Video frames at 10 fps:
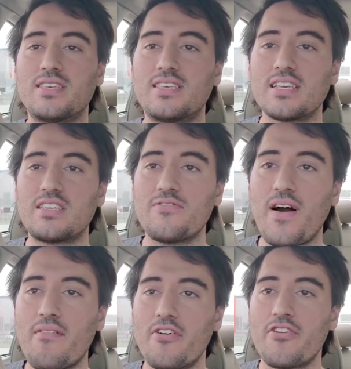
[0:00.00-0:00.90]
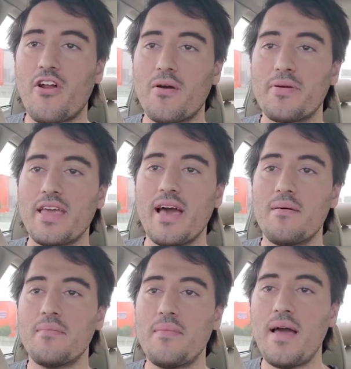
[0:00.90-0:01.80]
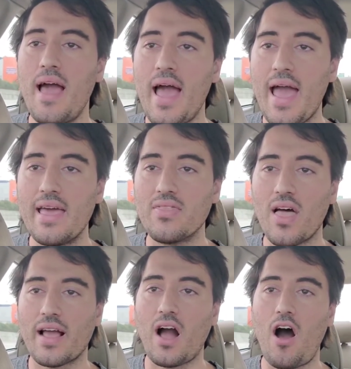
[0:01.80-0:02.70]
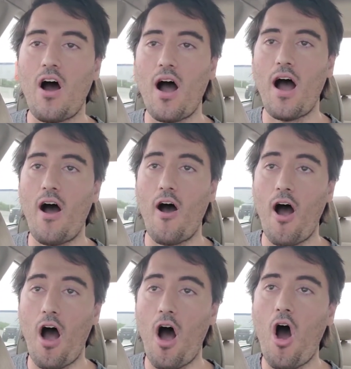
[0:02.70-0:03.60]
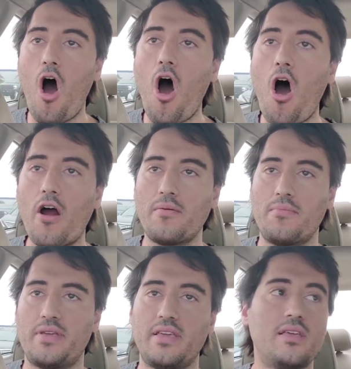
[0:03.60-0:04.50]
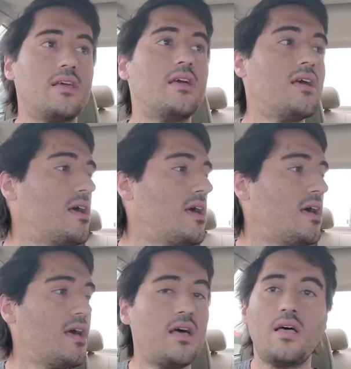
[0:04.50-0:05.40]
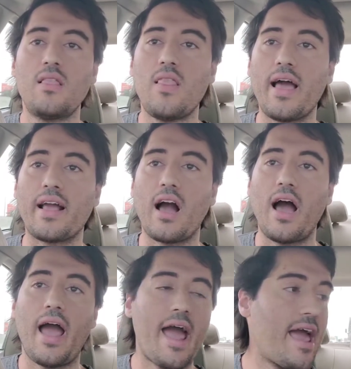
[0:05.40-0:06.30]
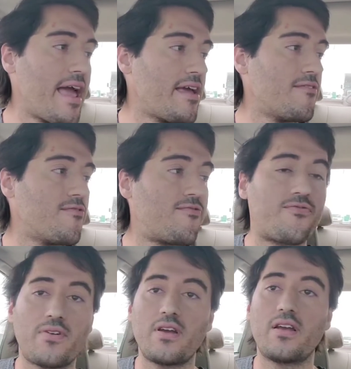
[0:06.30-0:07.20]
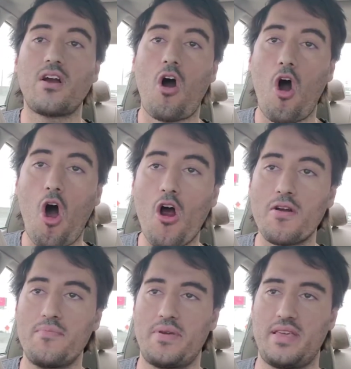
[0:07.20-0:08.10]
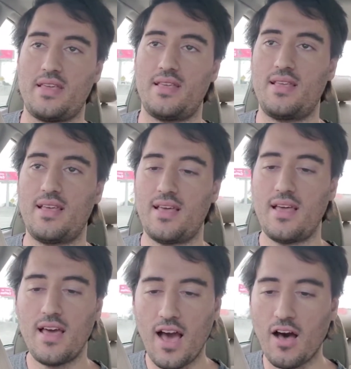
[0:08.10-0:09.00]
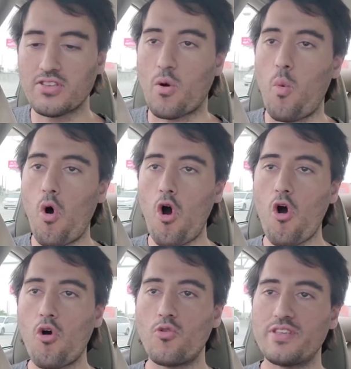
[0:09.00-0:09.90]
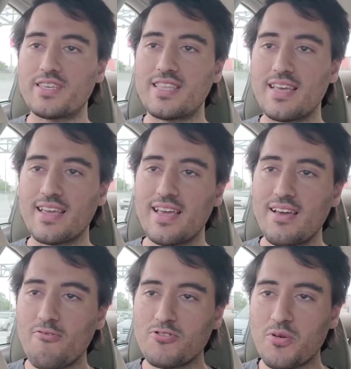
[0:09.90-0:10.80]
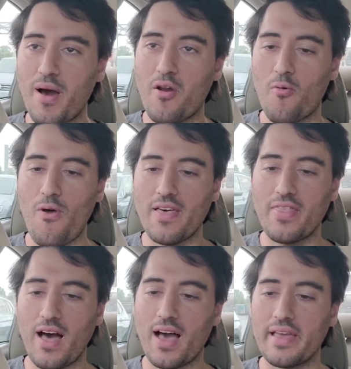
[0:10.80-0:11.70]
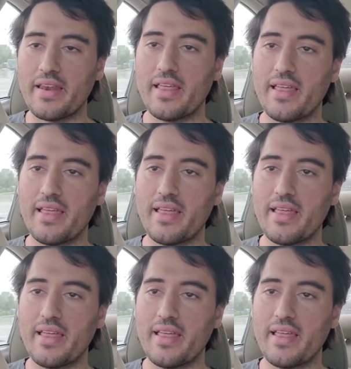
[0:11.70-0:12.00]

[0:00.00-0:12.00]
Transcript: 6,500 RPM in like a heartbeat. Like a fucking heartbeat. I was like, whoa, this thing was about a red line.